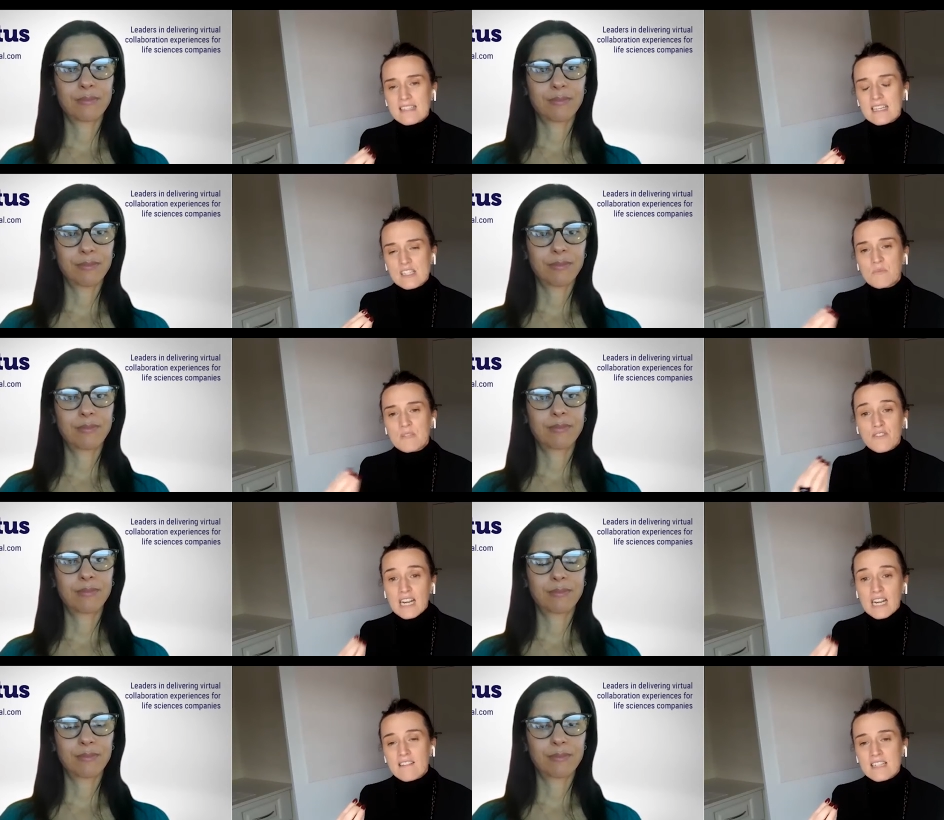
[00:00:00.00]
Speaker 1: asking something
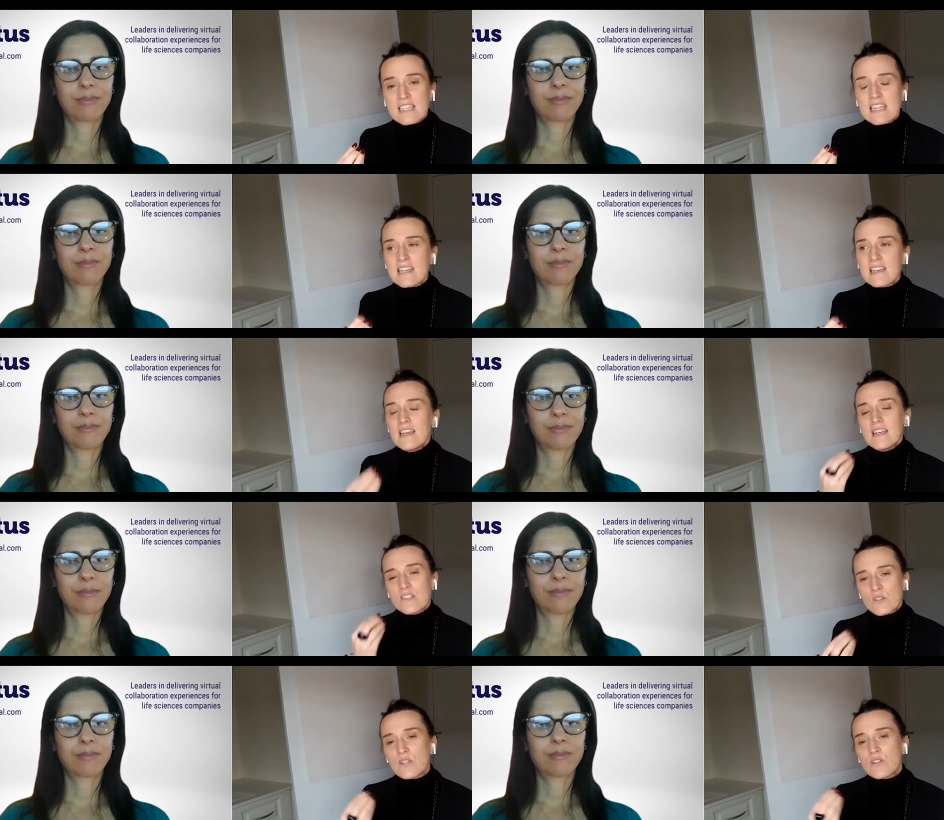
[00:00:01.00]
for clarity.
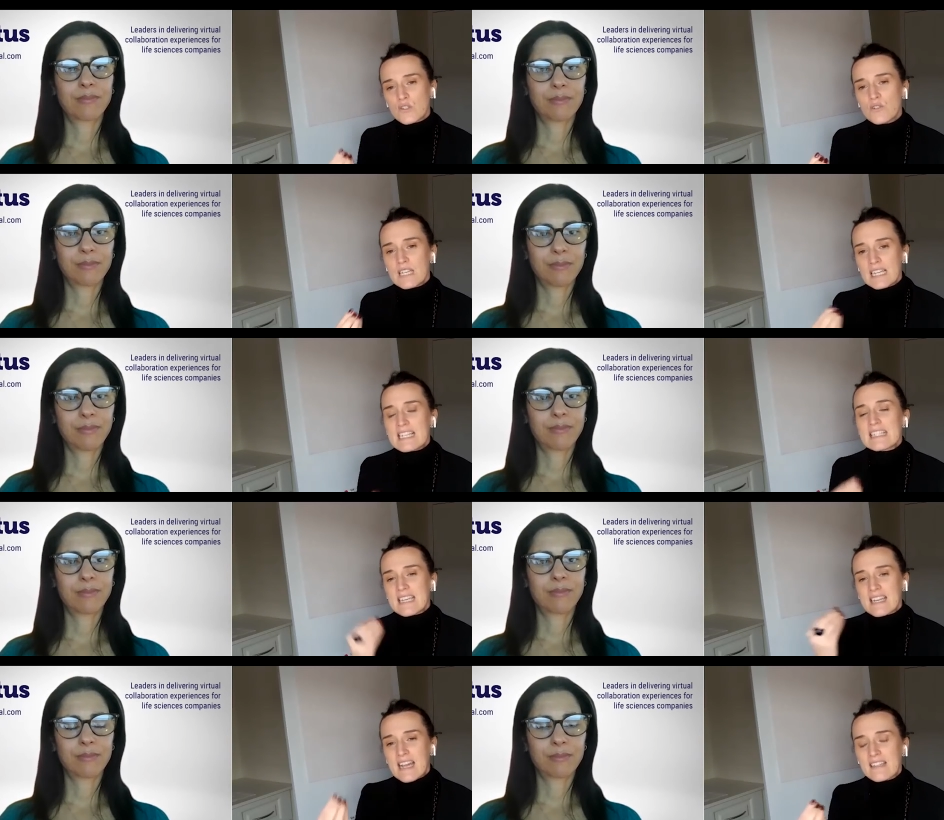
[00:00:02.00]
So you truly
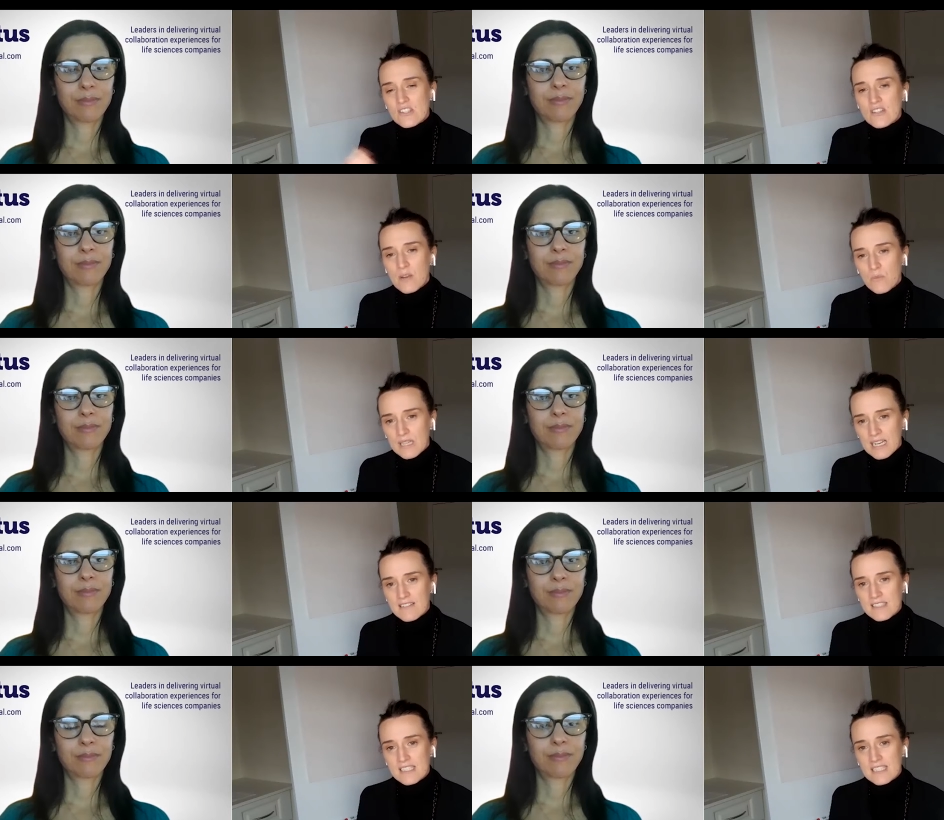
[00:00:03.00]
listen and answer then with
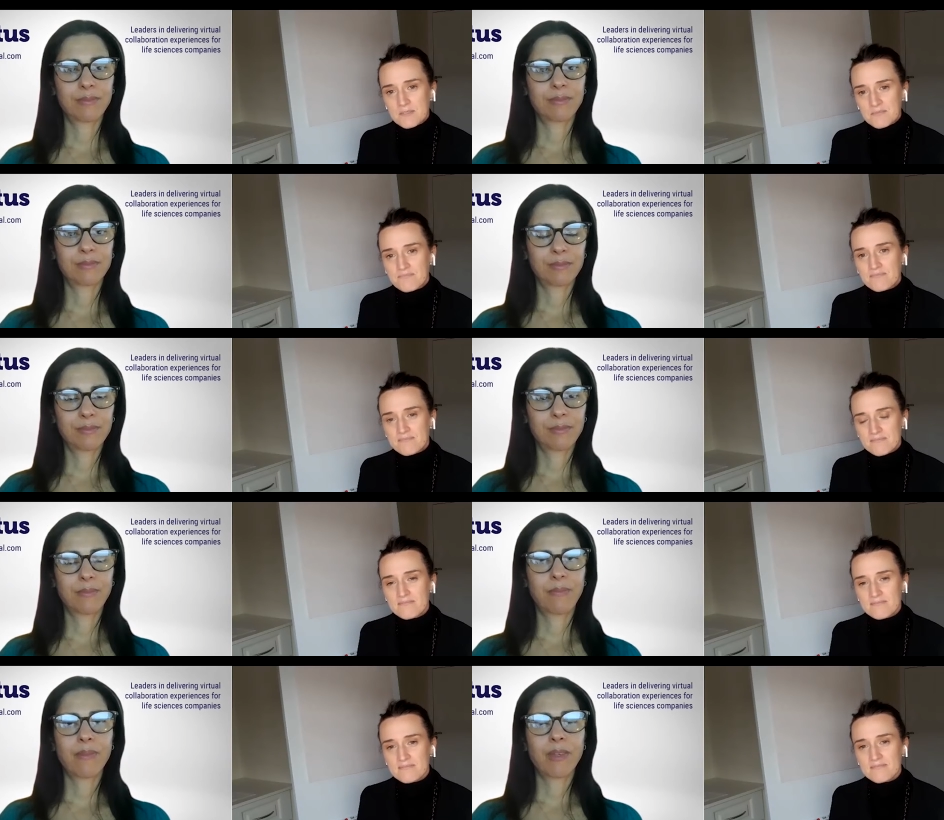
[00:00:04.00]
clarity.
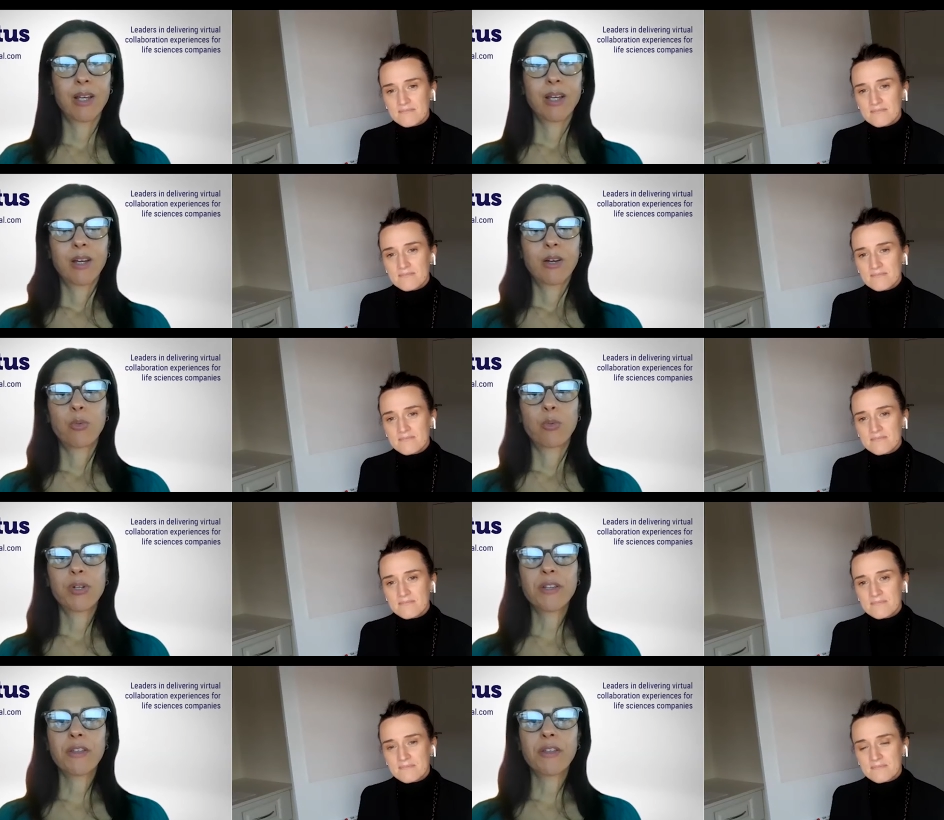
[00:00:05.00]
One of
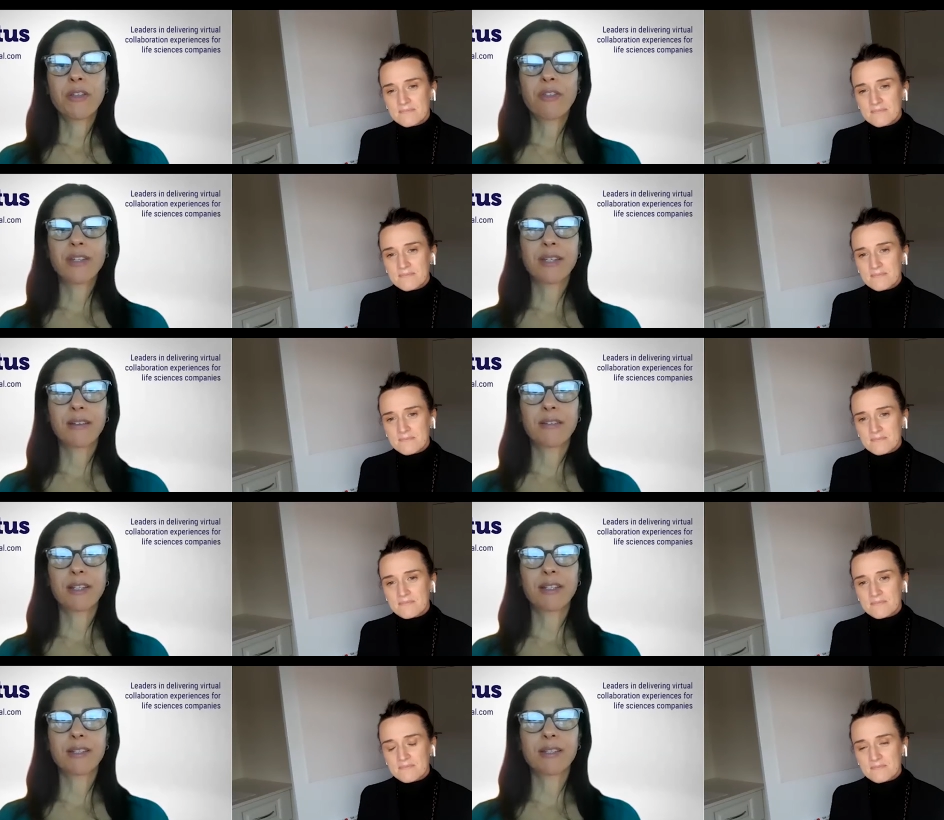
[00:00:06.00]
Speaker 2: the things that I think
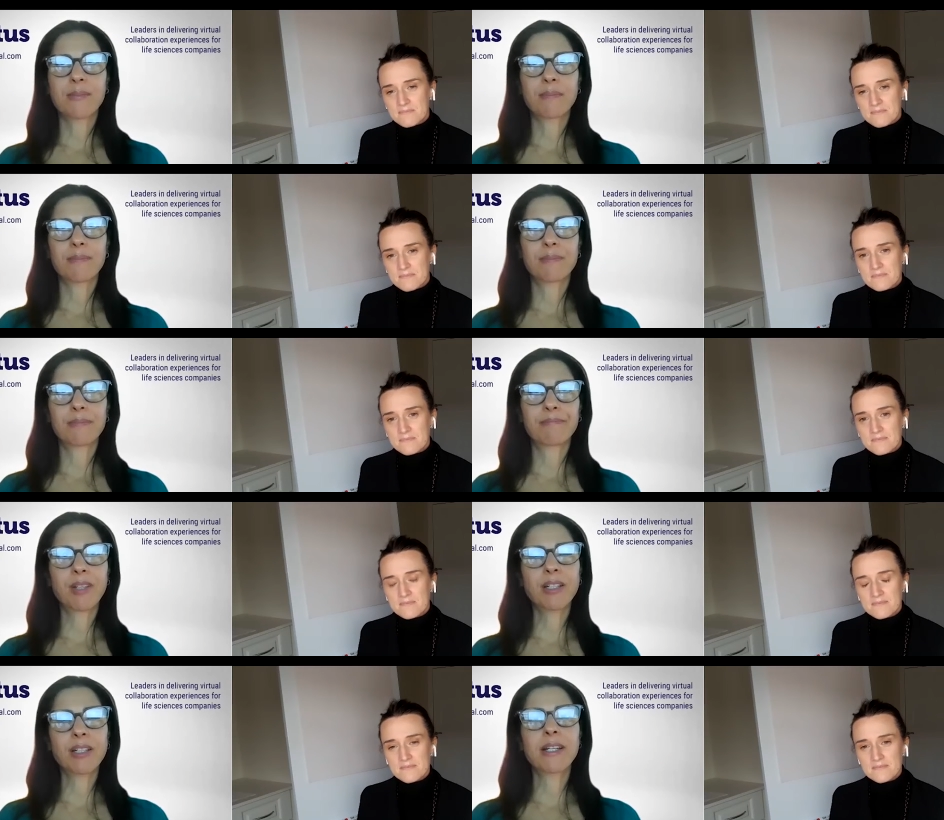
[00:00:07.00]
is
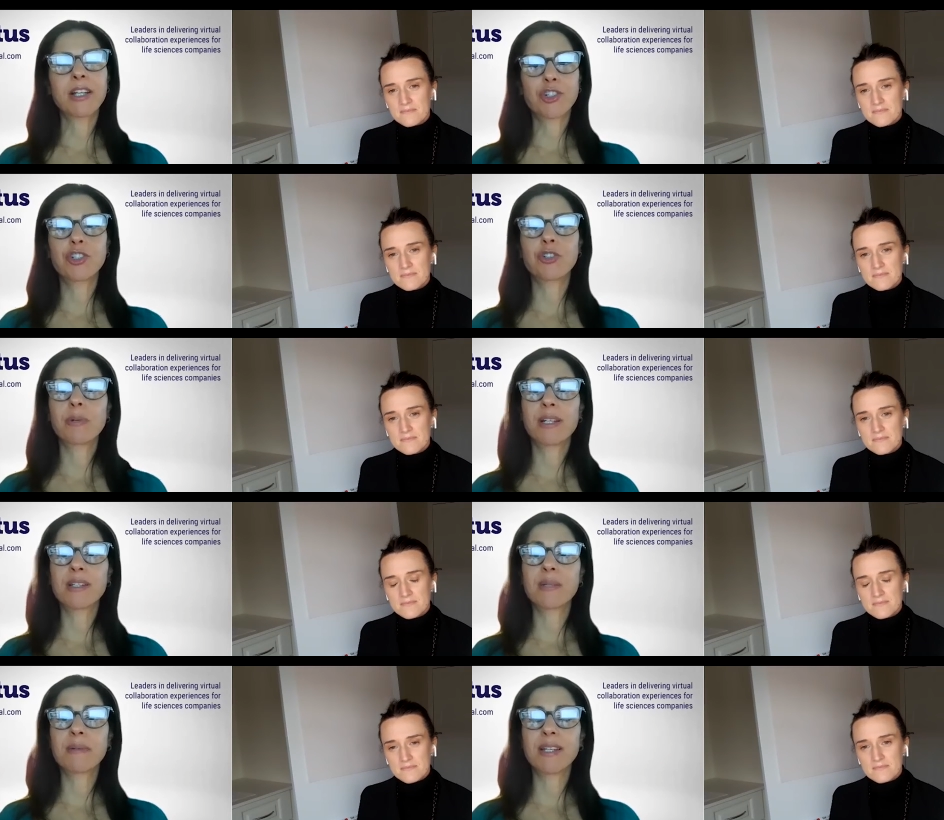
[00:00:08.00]
not an issue, but it has
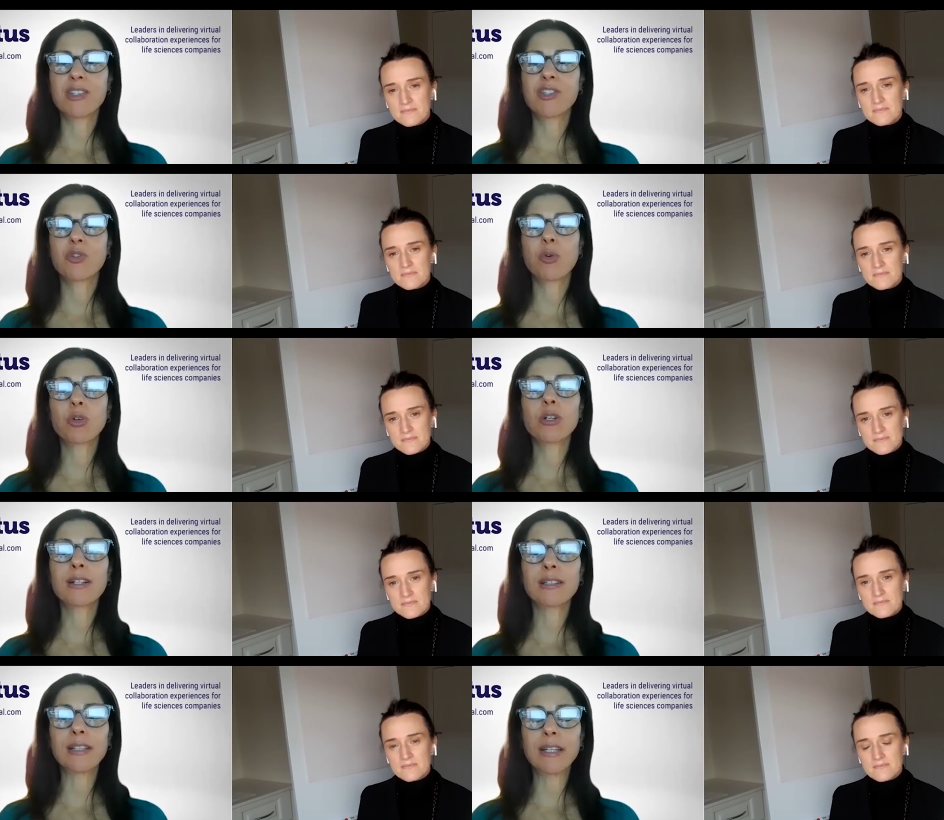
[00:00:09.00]
been
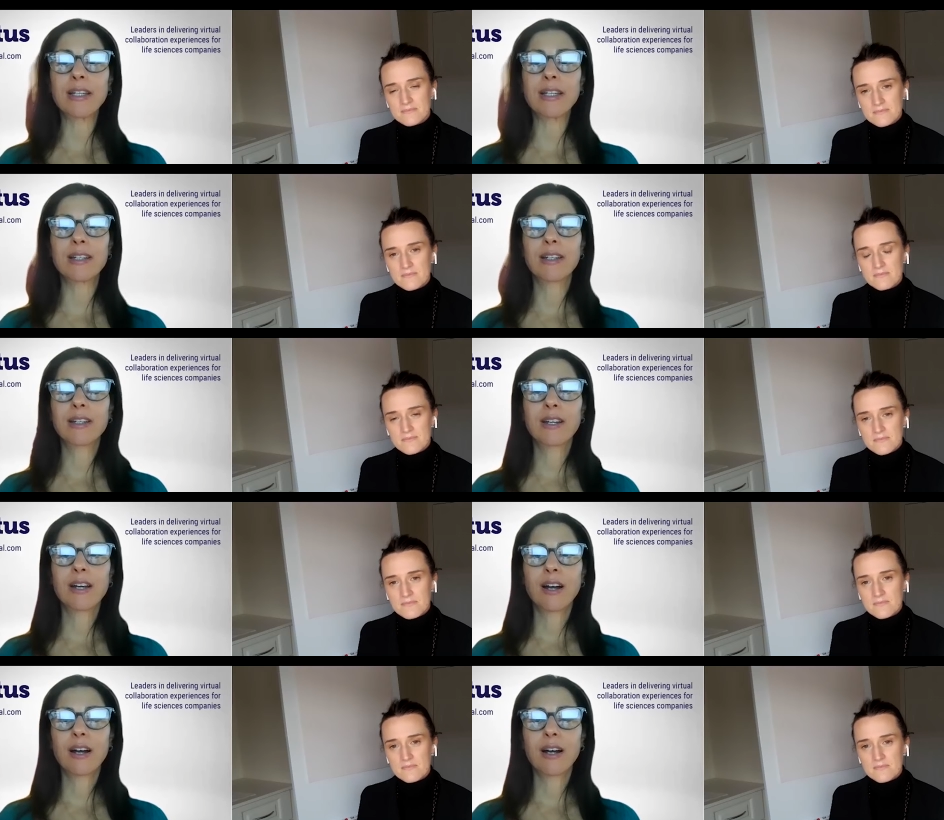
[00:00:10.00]
historically
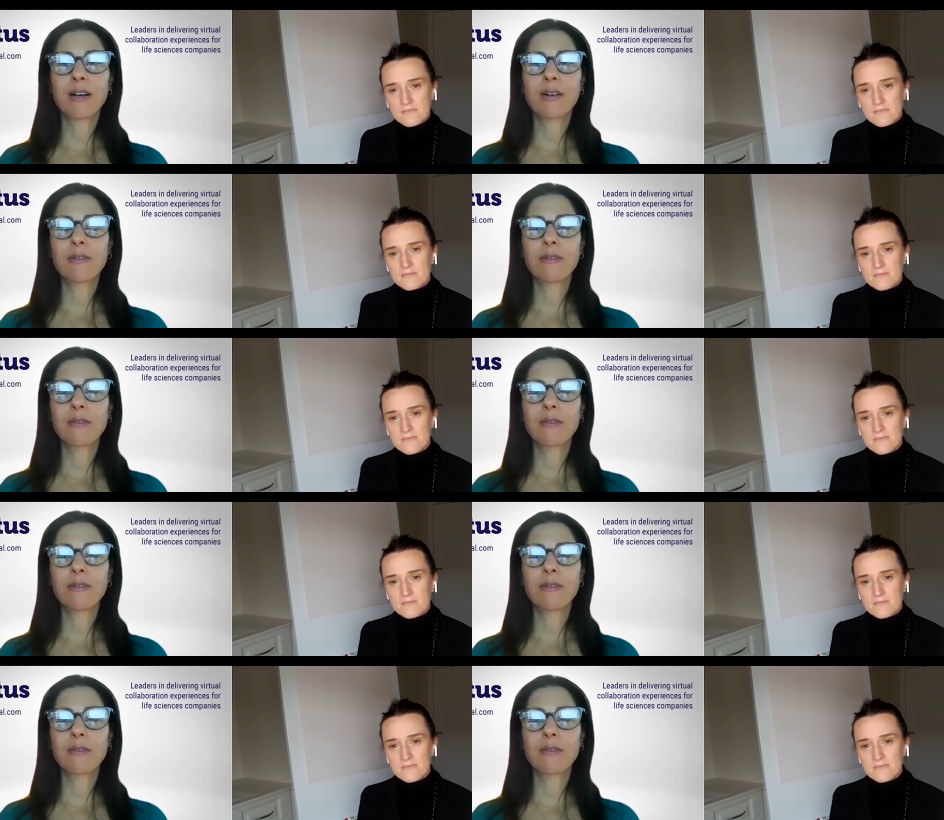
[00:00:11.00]
uh,